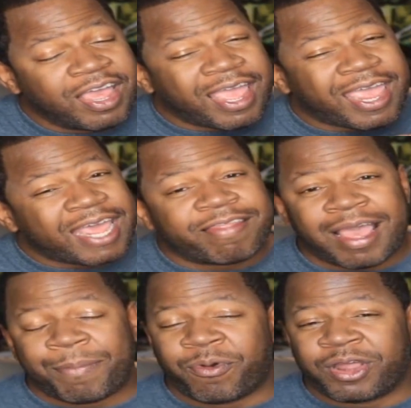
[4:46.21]
And at
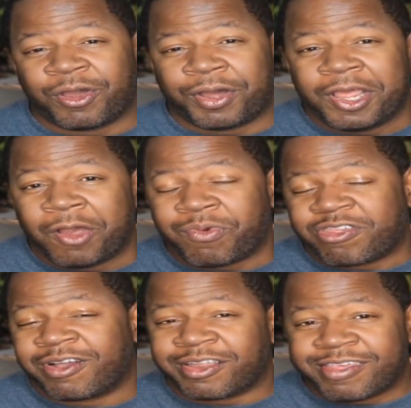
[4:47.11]
that point on, we
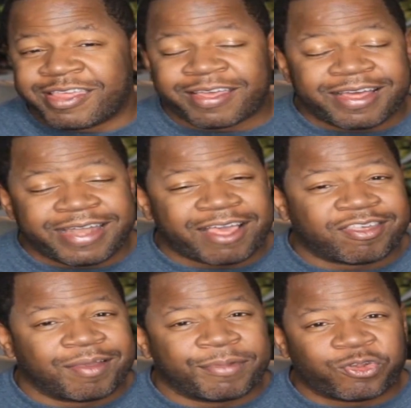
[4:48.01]
start to see the
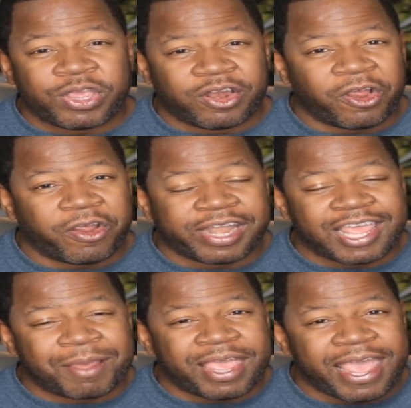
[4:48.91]
connection between her and
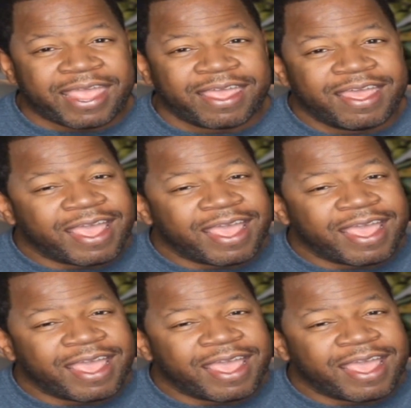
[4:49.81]
M K,